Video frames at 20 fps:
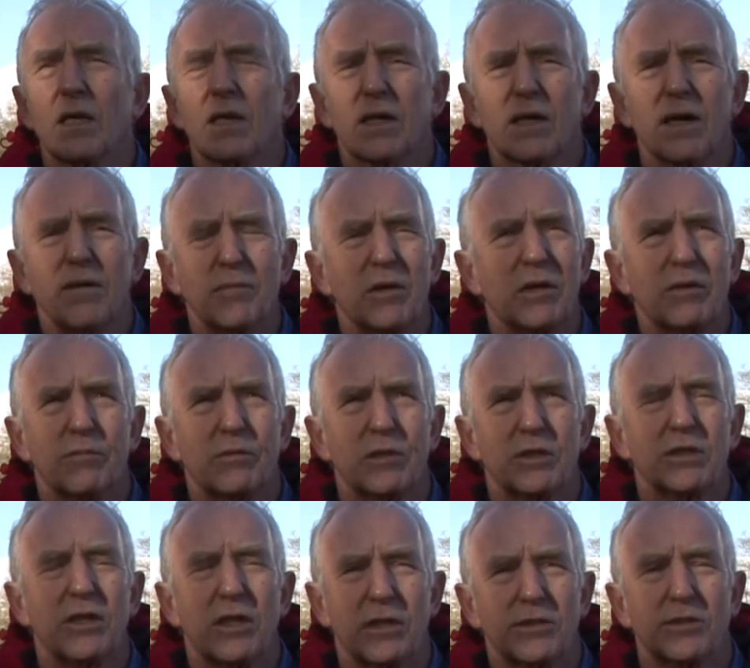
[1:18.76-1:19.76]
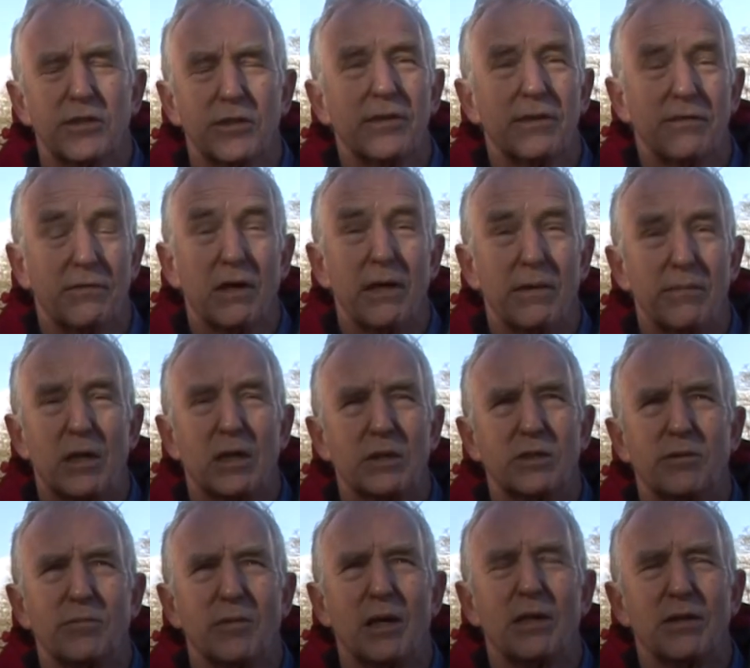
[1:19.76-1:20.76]
government was not doing very much
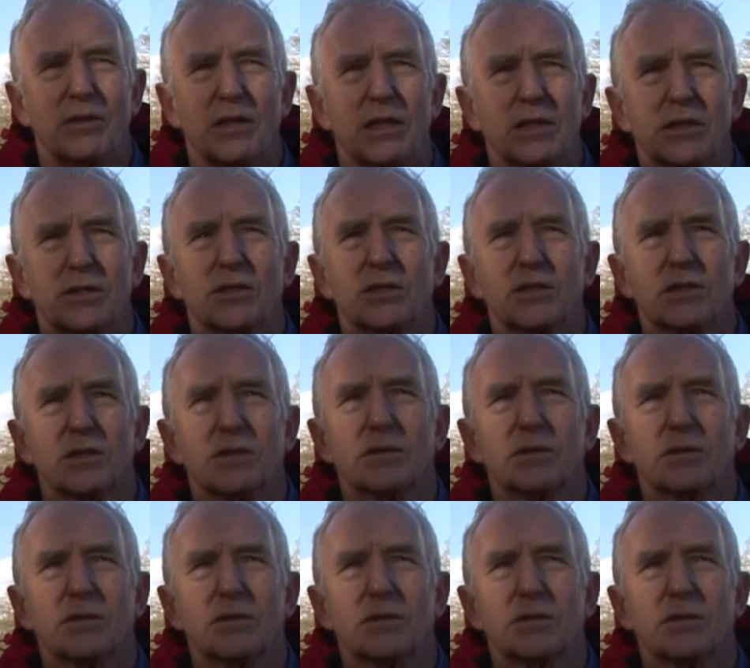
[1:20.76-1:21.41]
about this